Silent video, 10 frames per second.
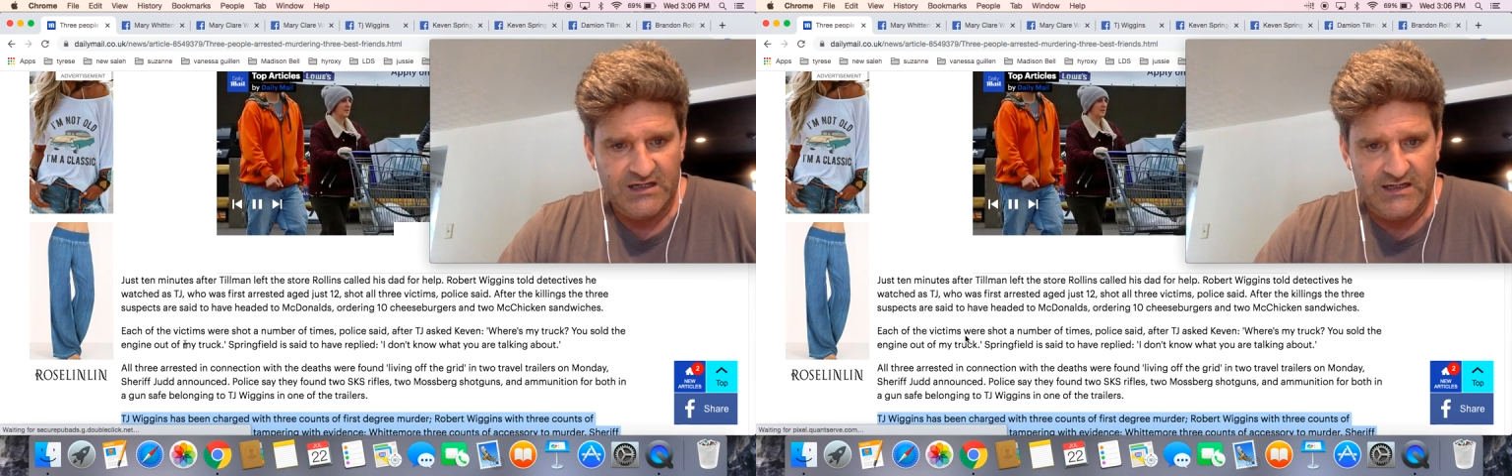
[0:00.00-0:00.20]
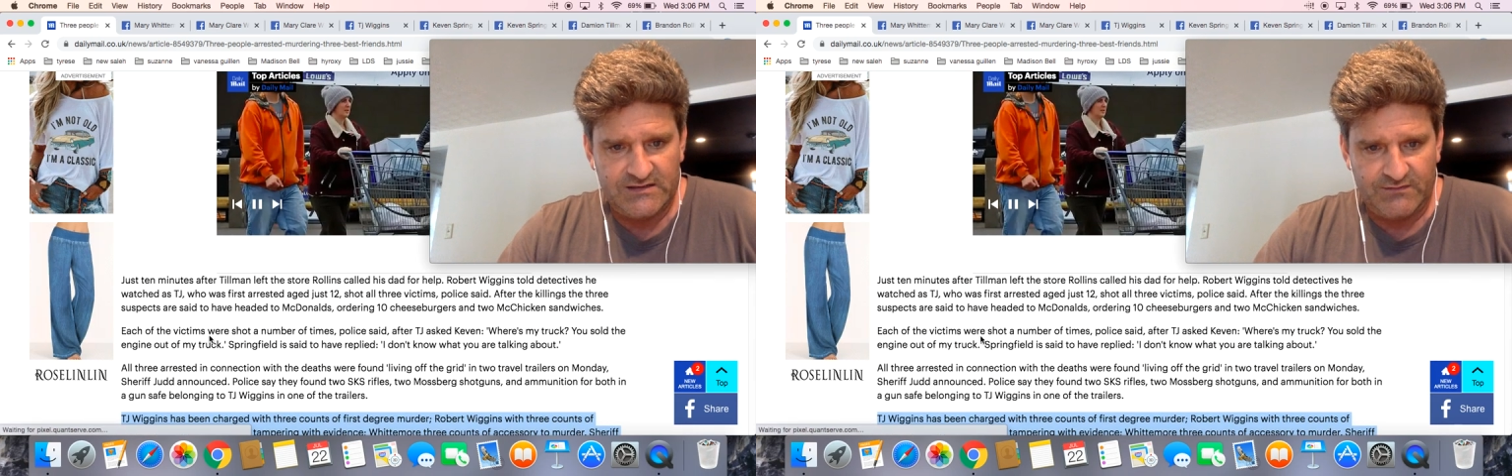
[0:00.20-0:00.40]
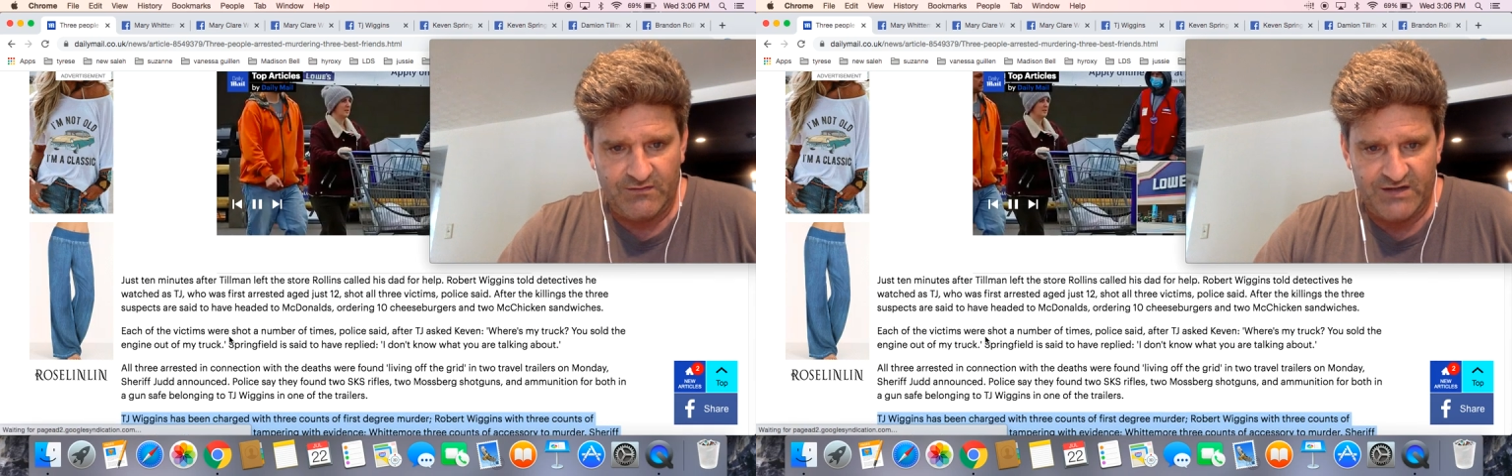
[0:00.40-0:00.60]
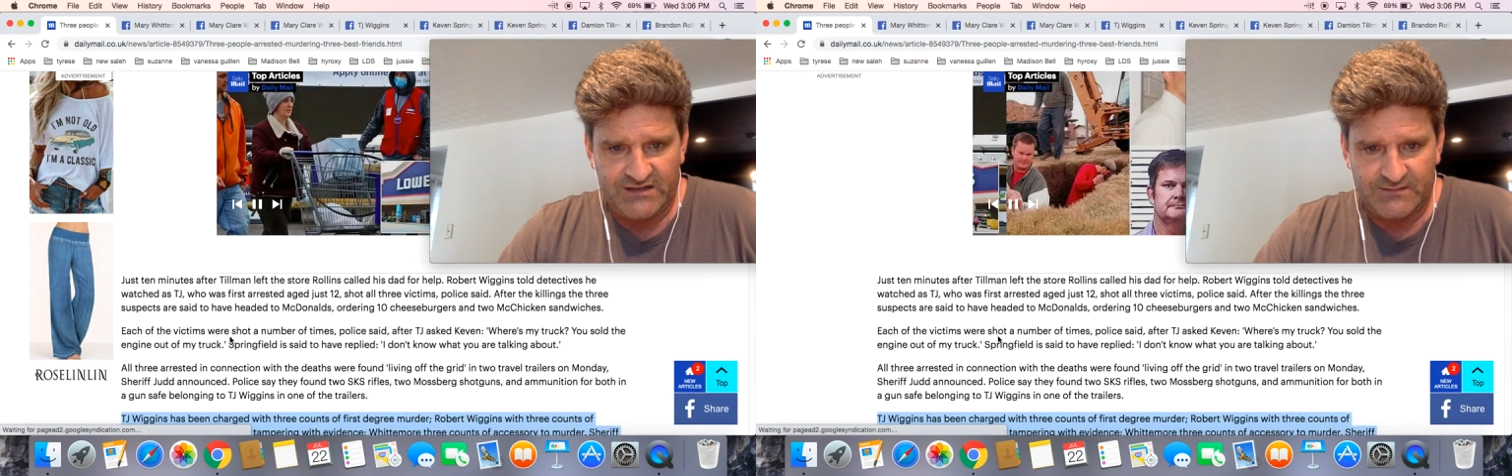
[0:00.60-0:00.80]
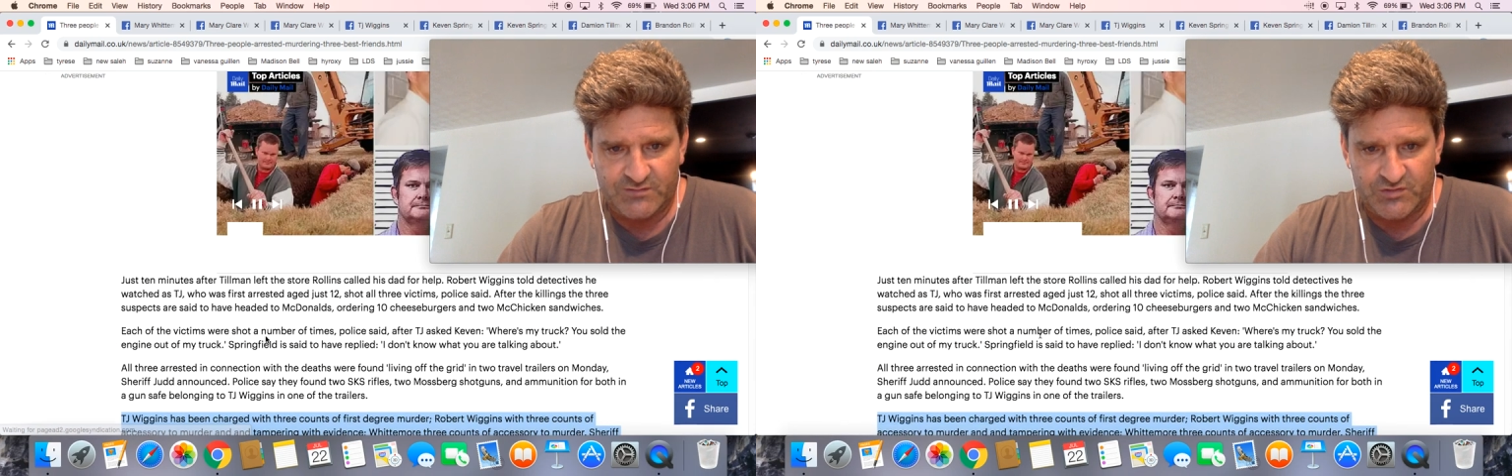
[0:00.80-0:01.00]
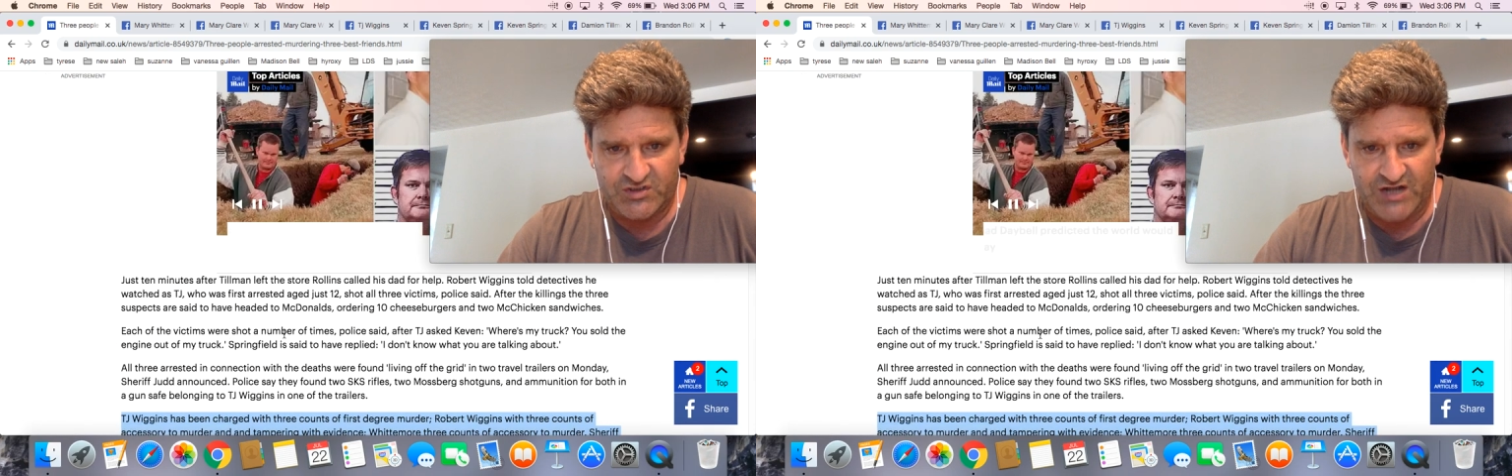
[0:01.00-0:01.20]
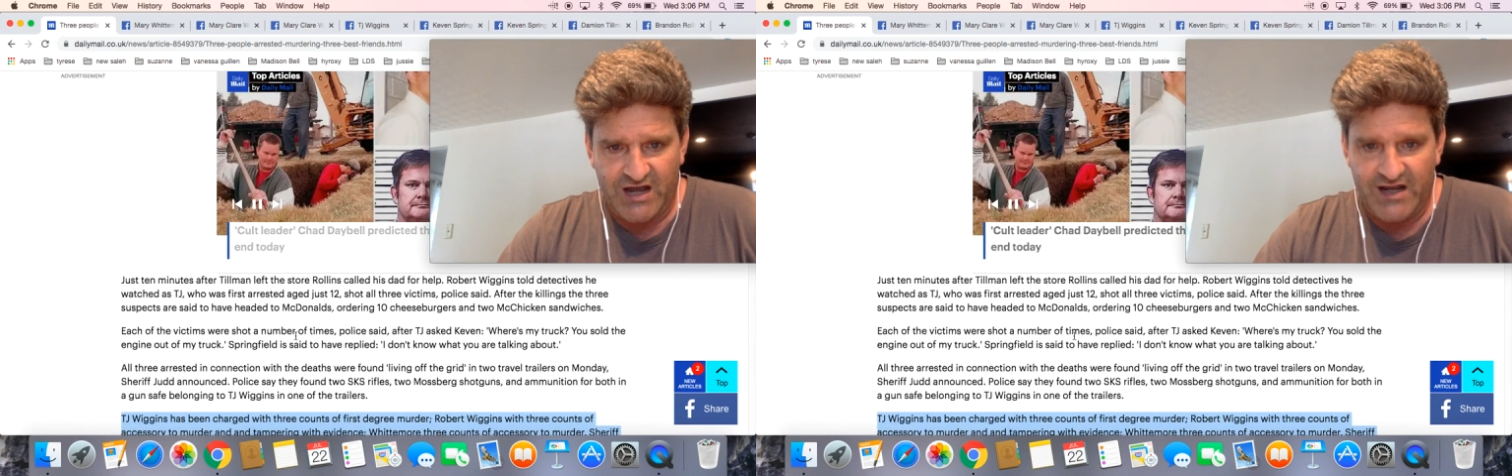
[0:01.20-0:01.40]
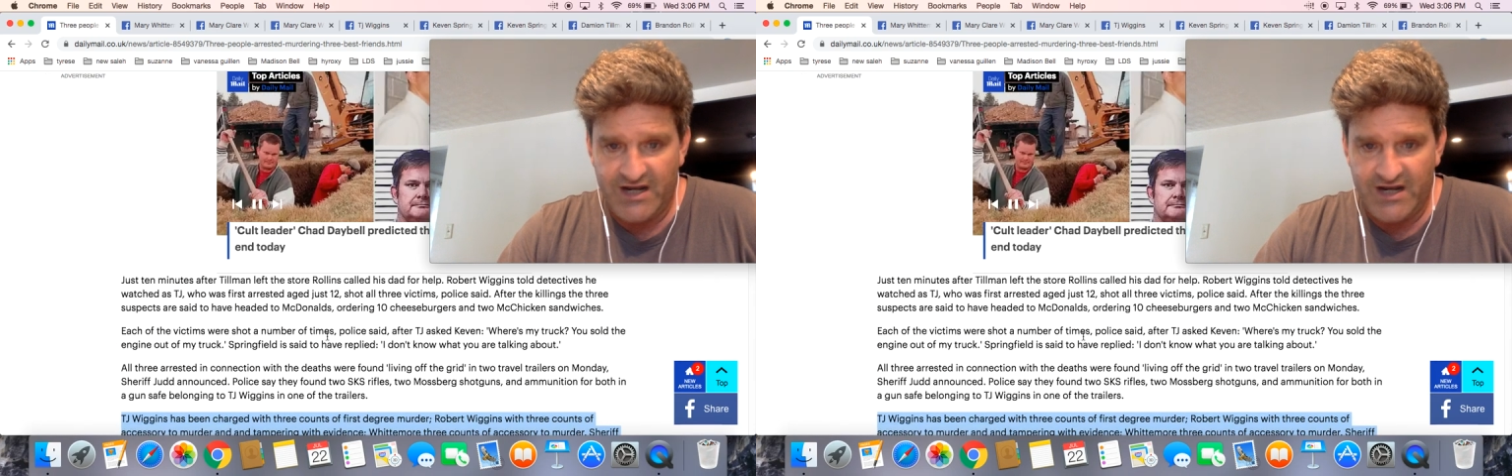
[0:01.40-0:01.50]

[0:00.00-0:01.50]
Each of the victims were shot a